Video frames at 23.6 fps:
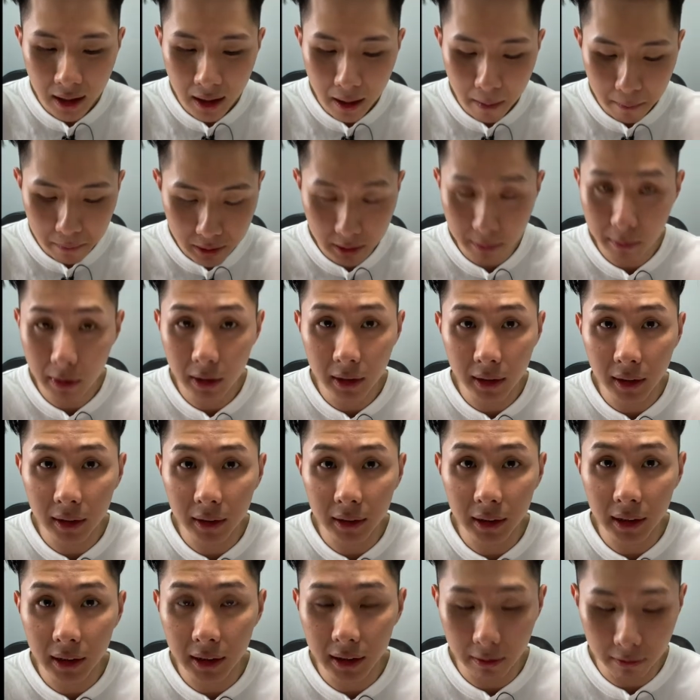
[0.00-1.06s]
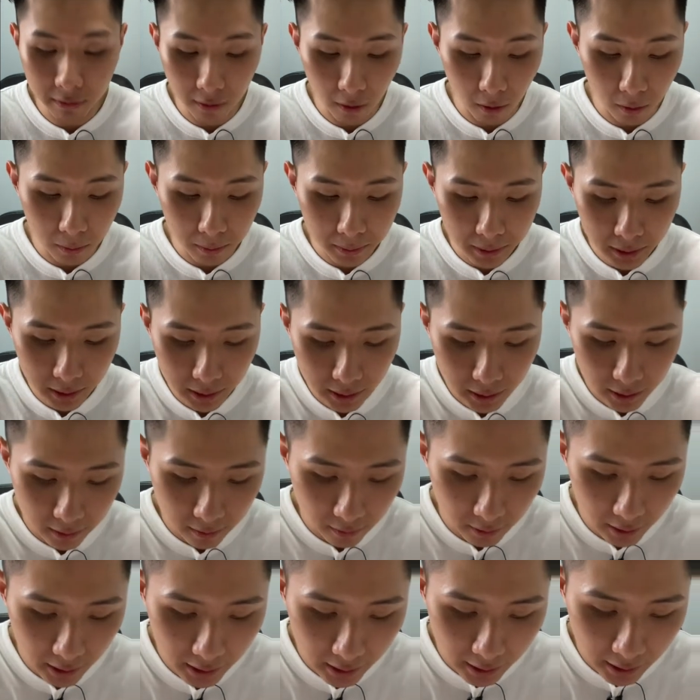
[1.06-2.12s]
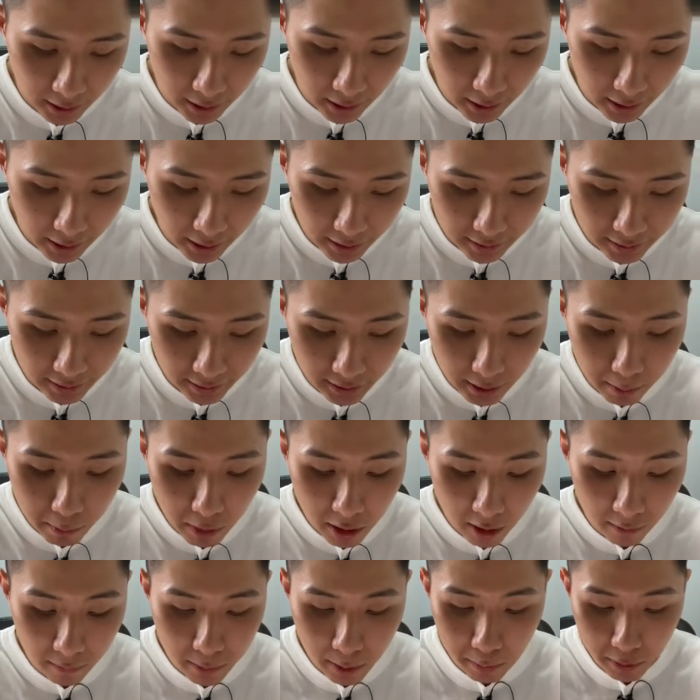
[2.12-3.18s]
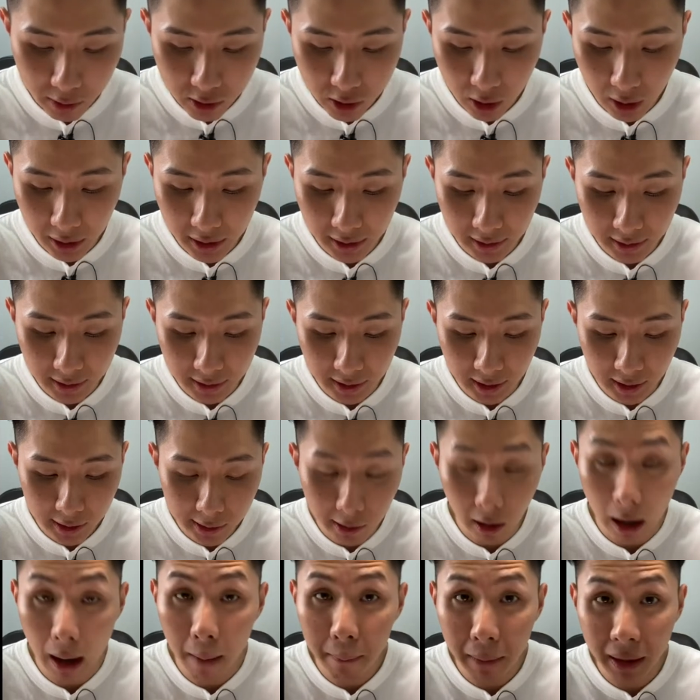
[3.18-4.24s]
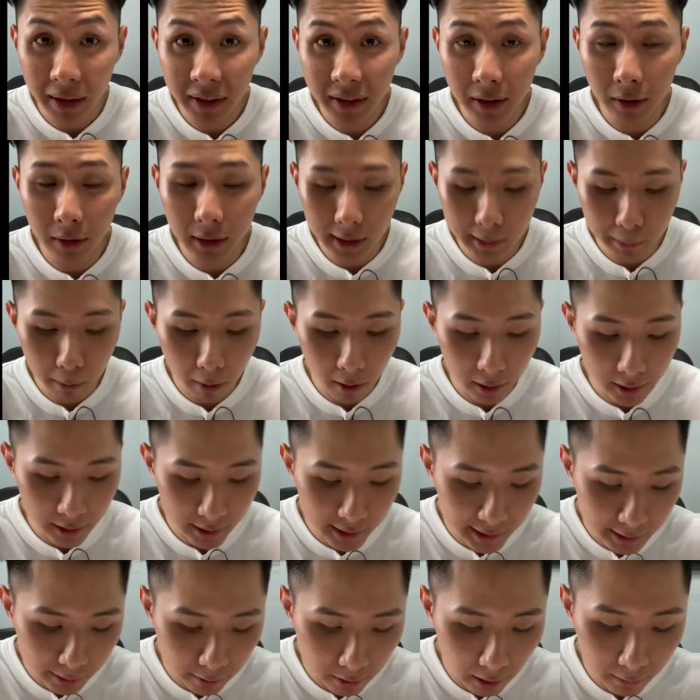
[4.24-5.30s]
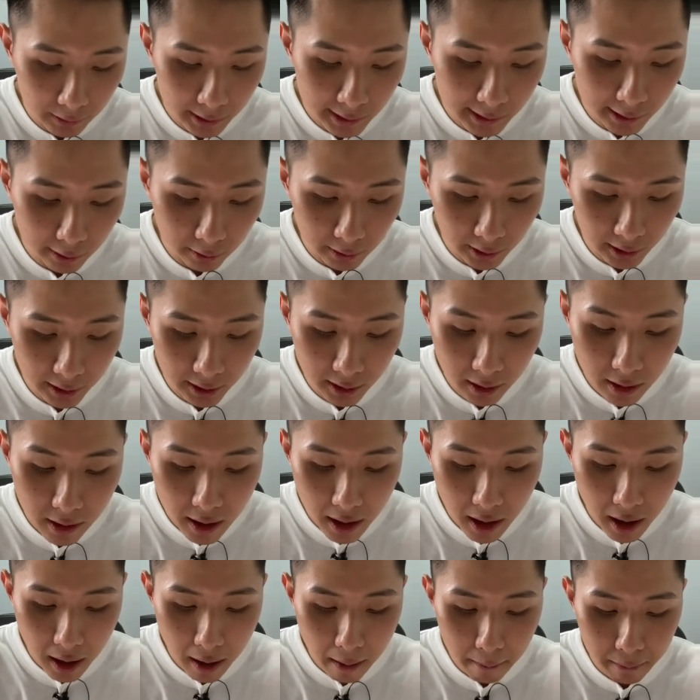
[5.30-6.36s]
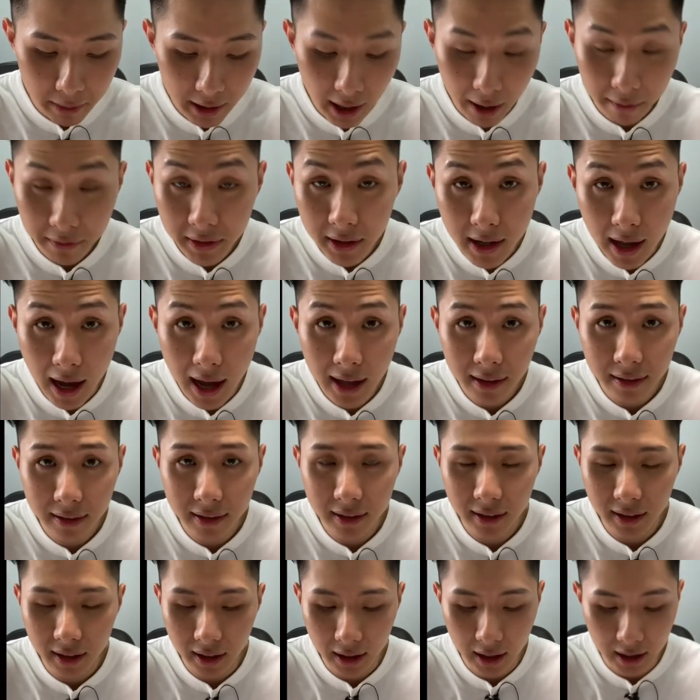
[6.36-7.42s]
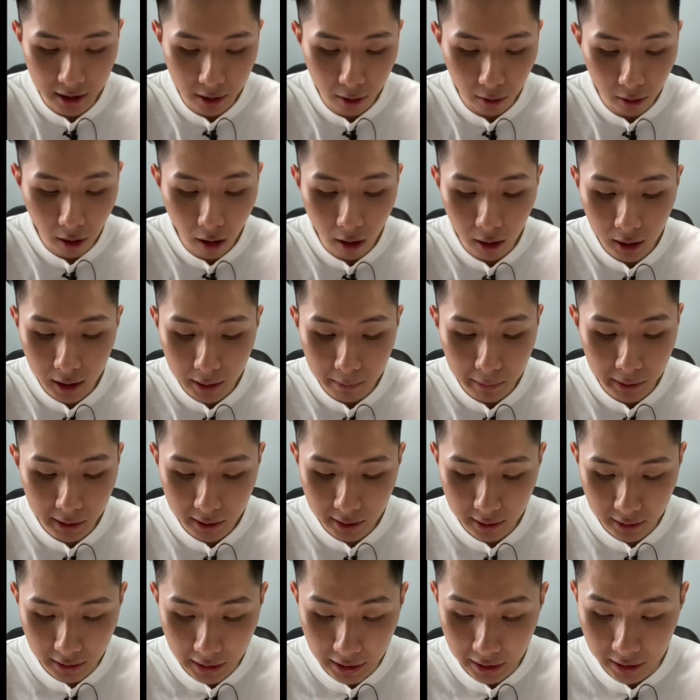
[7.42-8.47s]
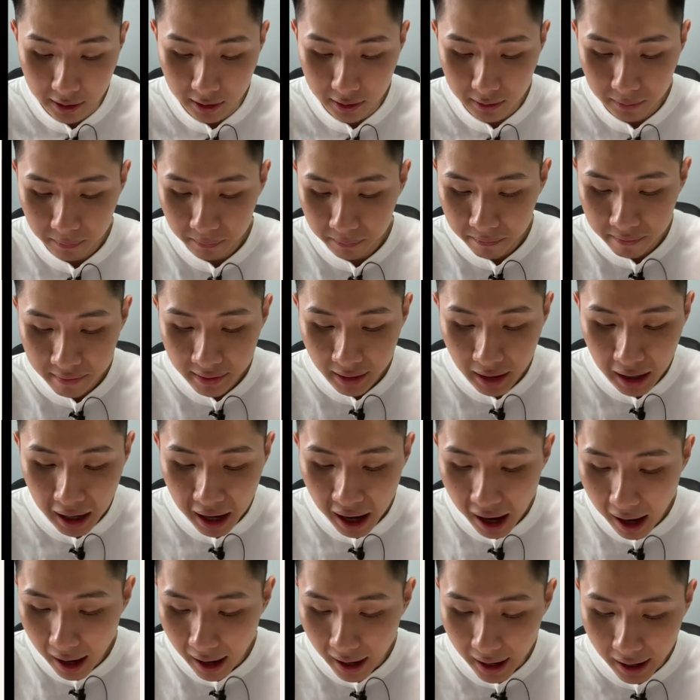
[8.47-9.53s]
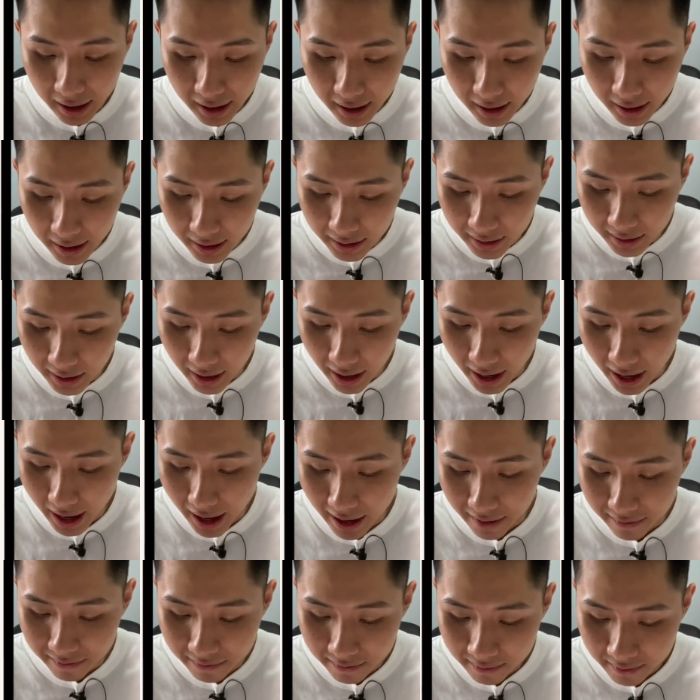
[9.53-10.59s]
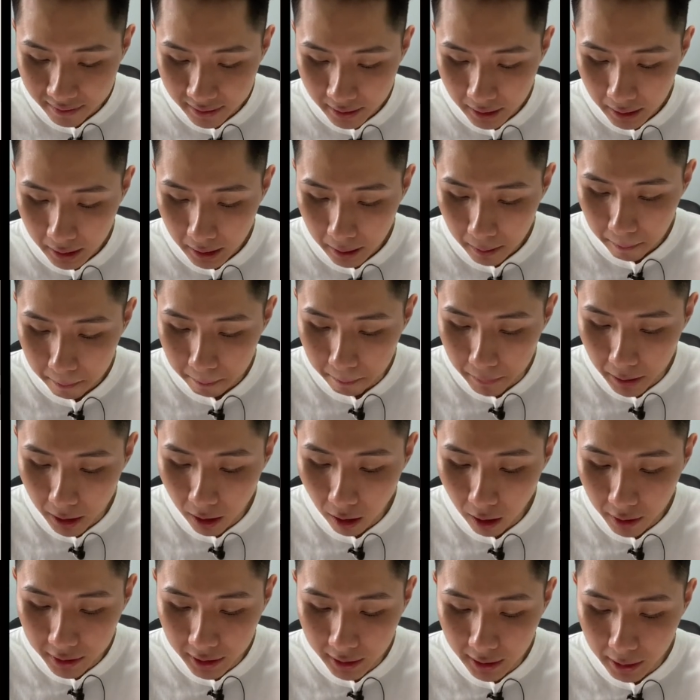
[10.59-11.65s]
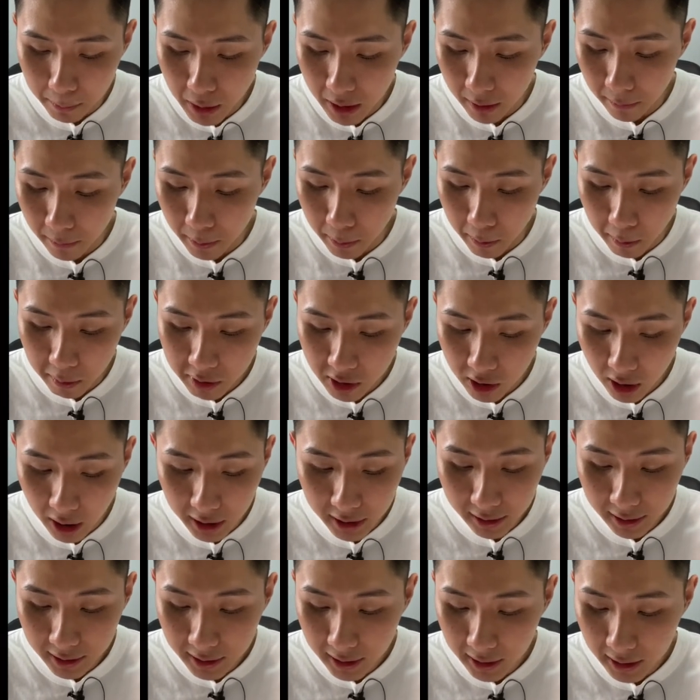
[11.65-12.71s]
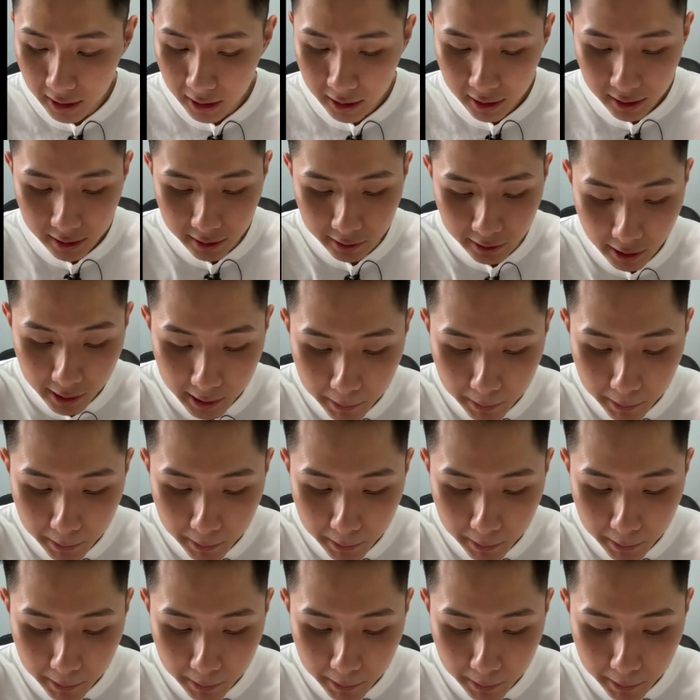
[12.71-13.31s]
permanently deformed, right? The limit of proportionality. So up until this point, the graph is still linear, but after that, it no longer be linear. And beyond the limit of proportionality, this